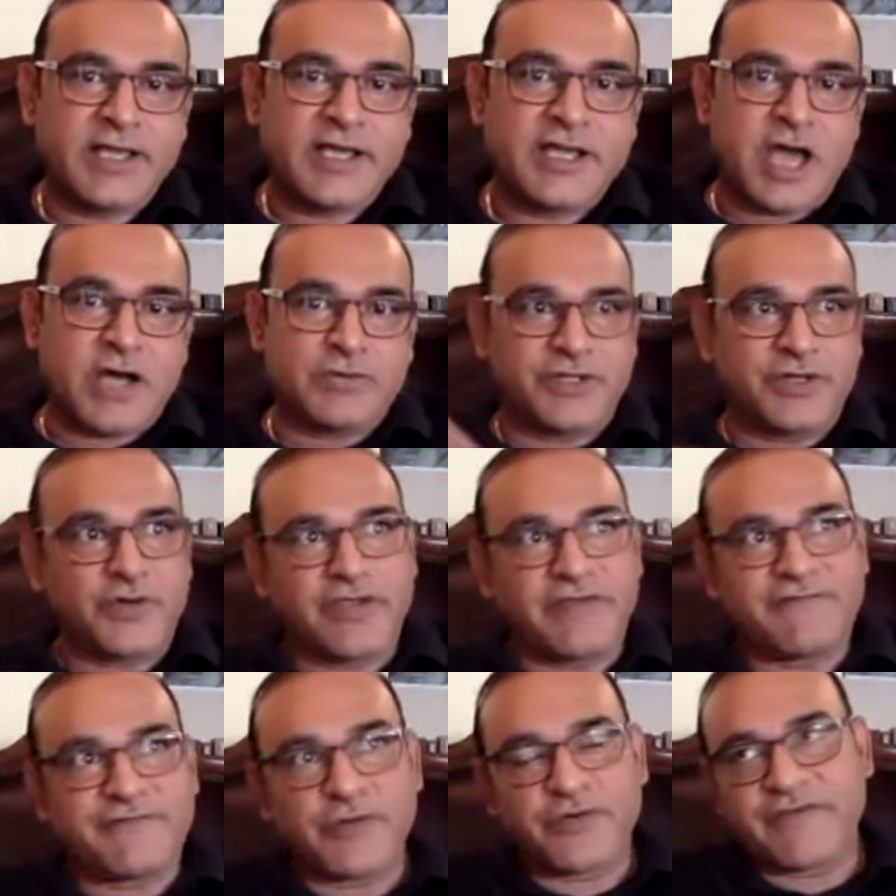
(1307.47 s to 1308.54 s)
Now,
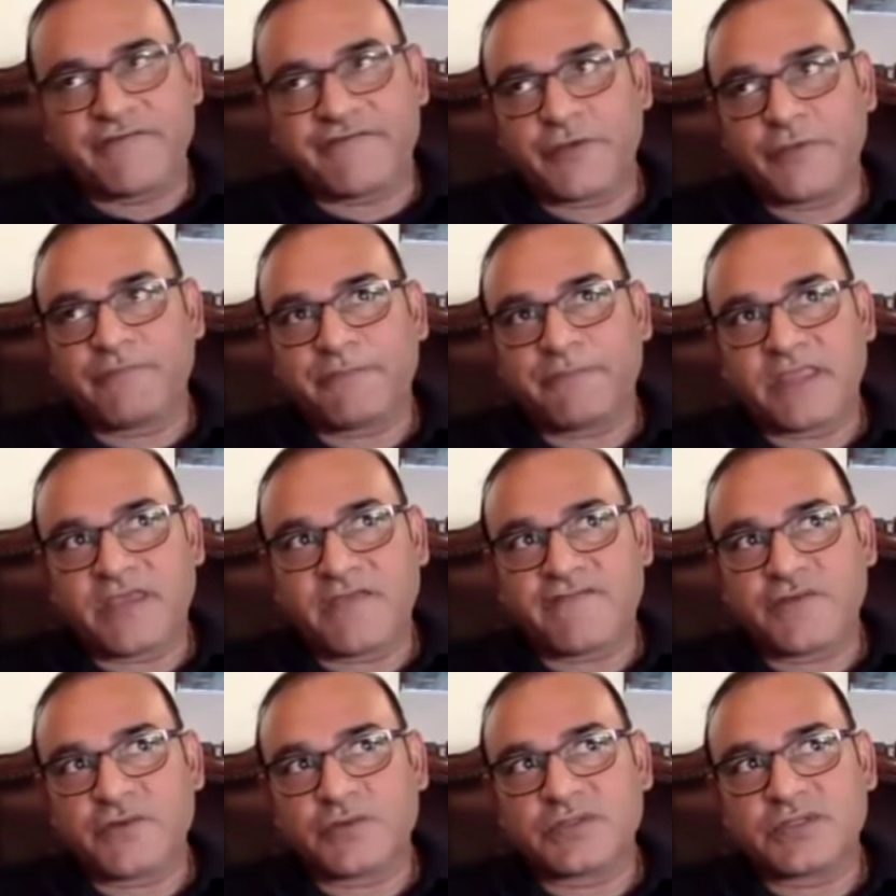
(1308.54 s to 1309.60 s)
if
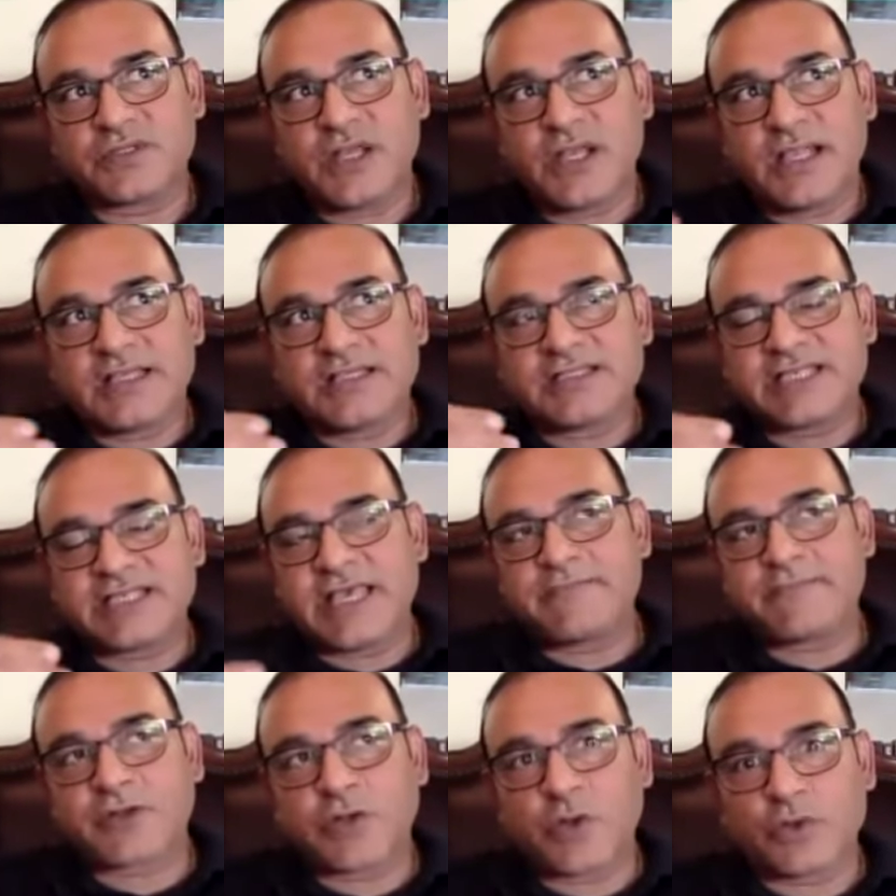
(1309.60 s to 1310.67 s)
you see
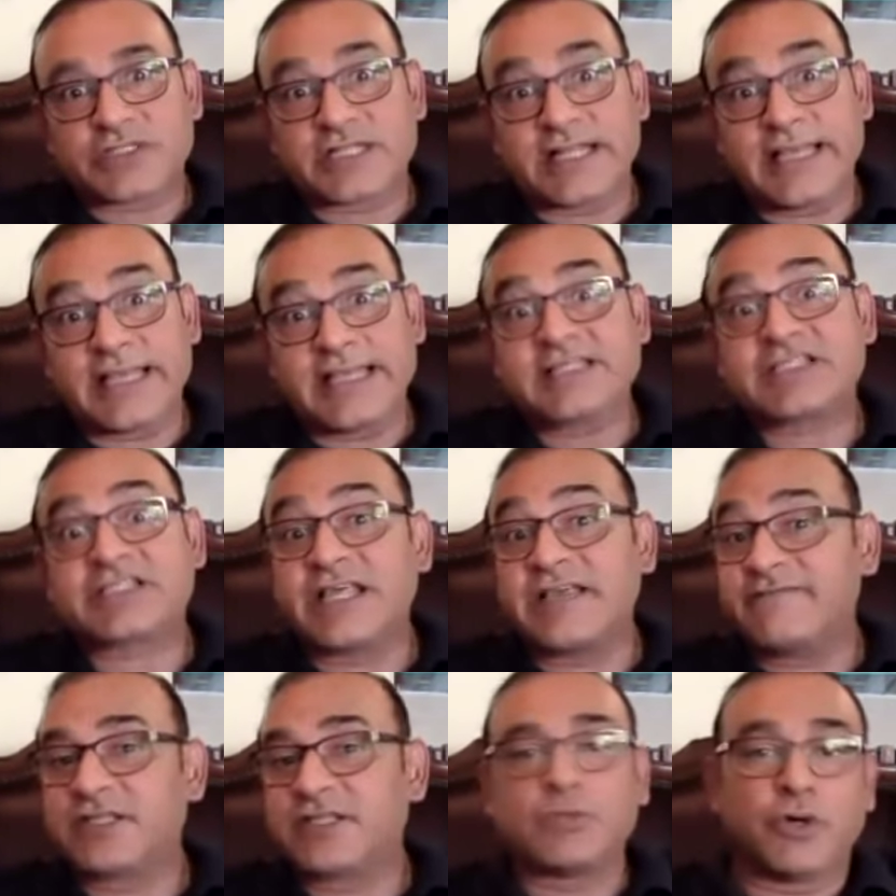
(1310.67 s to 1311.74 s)
him closely, he's
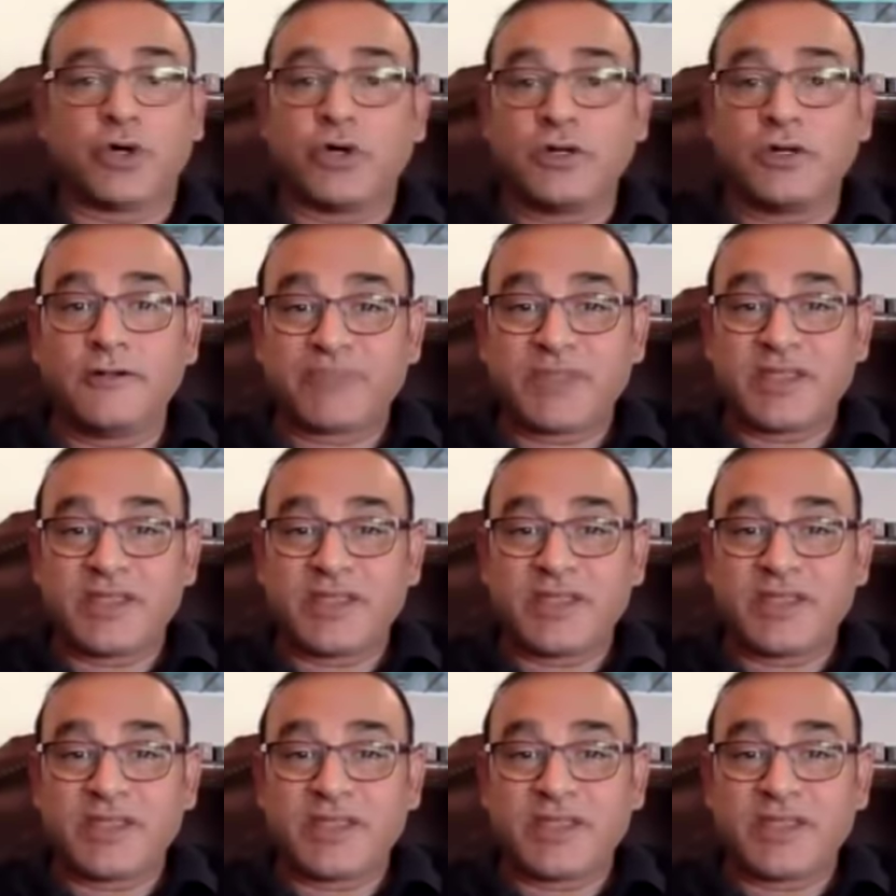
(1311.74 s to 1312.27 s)
leaving the ball.